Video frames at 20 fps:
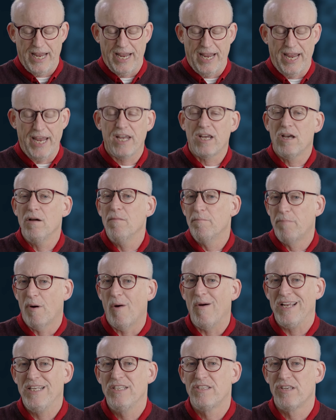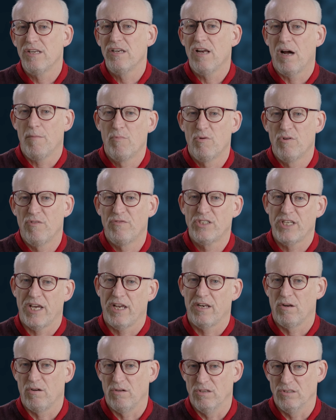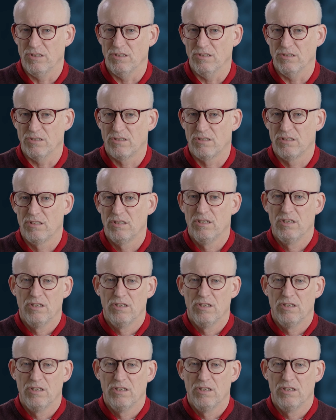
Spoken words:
It combines a number of technologies.